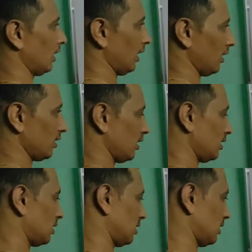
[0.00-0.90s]
And
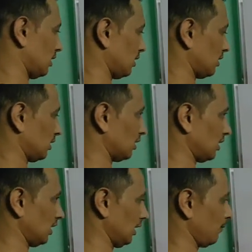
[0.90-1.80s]
this
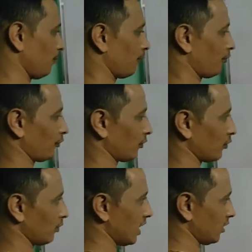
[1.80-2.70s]
3
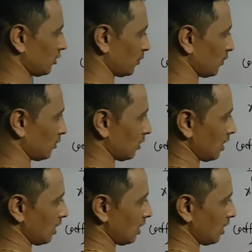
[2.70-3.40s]
minus 4